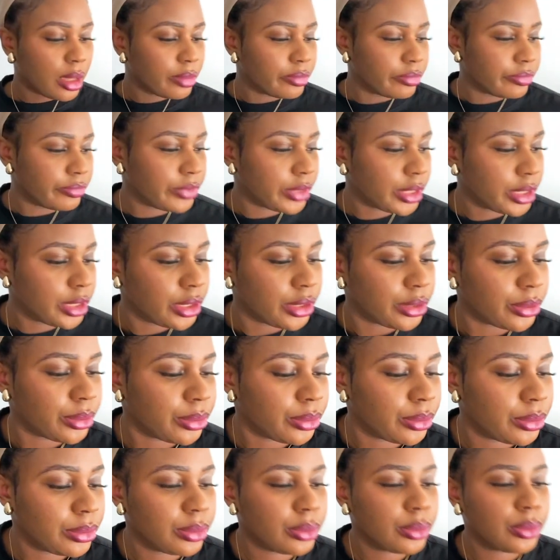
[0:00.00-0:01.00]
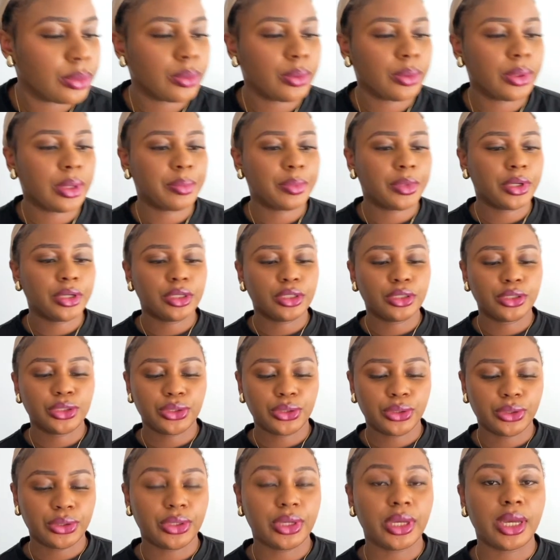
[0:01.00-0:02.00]
video where I'm gonna show
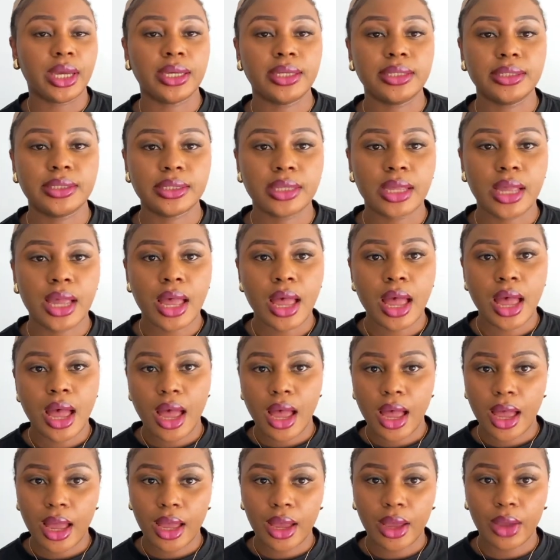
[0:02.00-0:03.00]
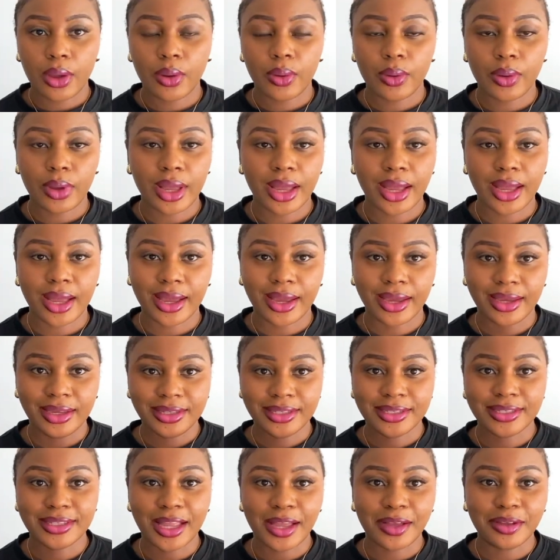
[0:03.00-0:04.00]
you guys how I
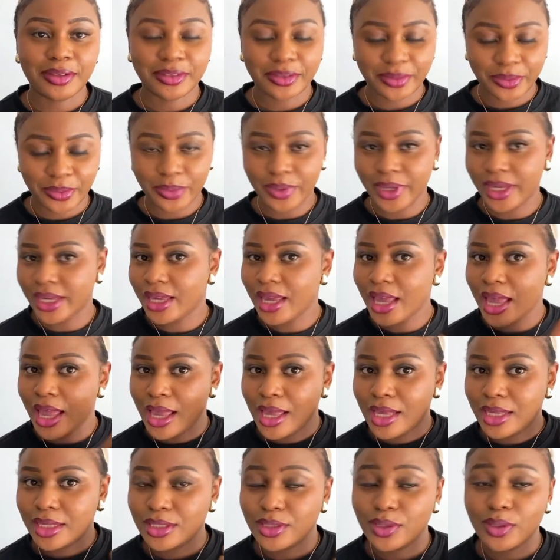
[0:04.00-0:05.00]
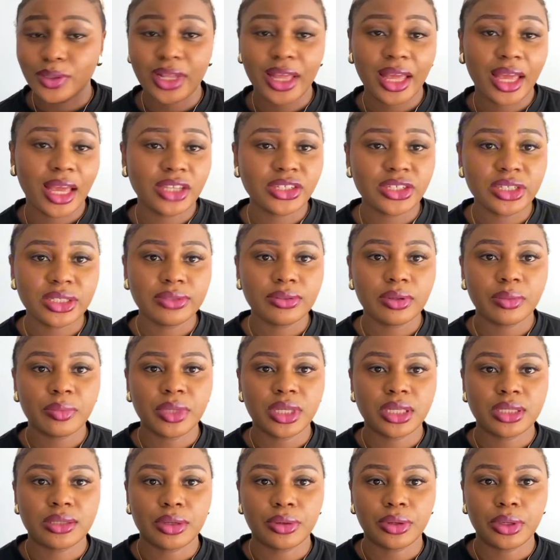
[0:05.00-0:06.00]
style the wig. So the edges for me
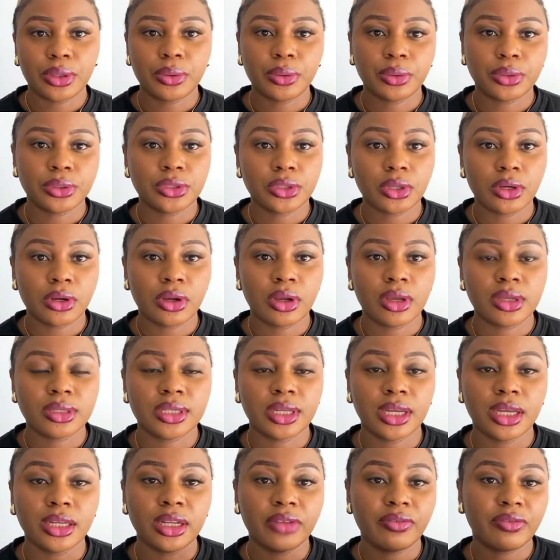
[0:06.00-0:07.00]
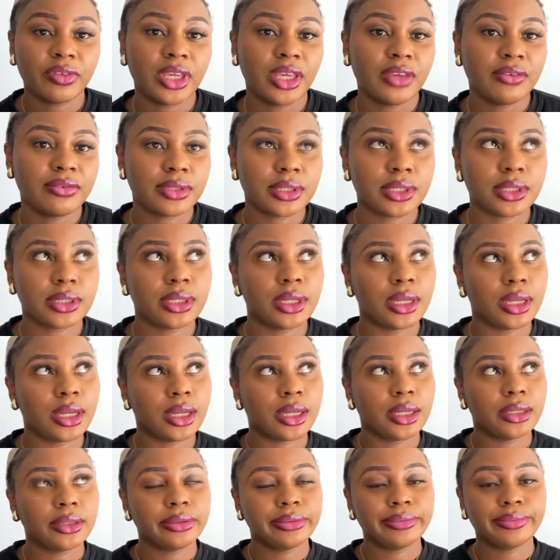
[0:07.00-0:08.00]
is very crucial because it kind of gives the
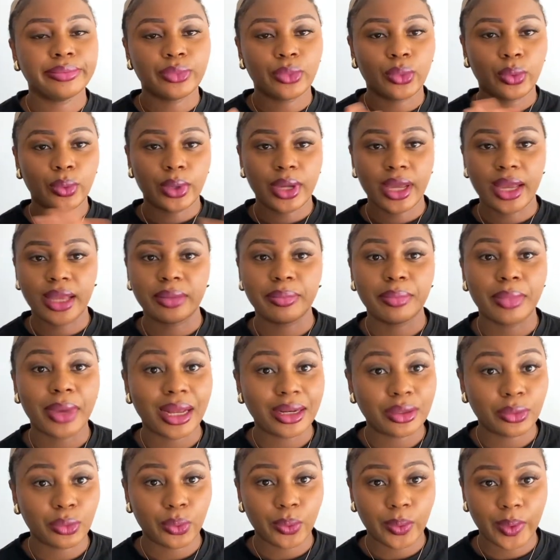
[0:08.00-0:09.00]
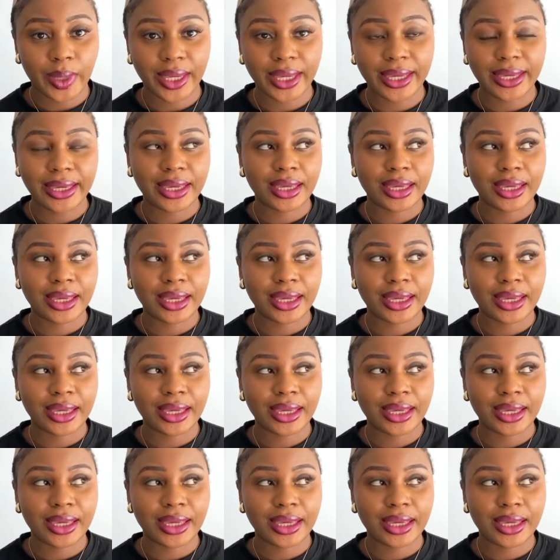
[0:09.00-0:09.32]
headband wig